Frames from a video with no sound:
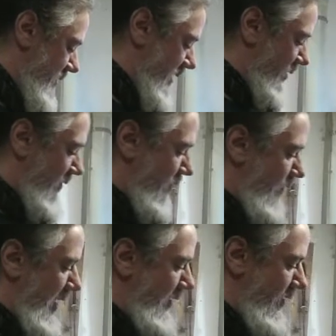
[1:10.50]
I do have a
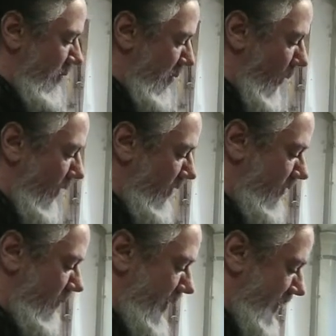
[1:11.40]
vacuum port,
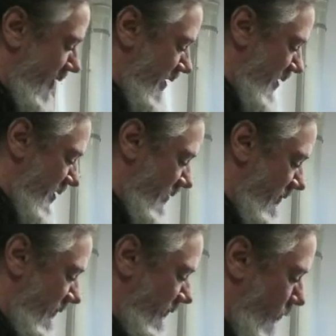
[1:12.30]
but it doesn't
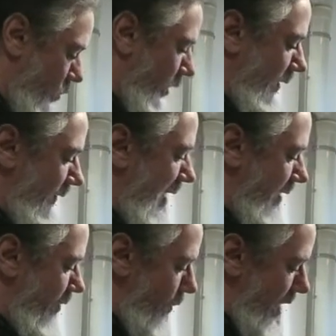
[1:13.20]
work that
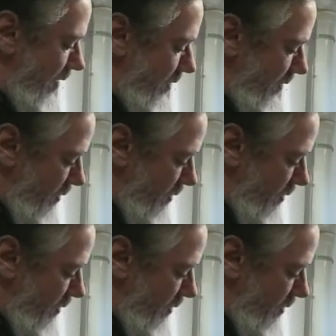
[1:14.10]
great, to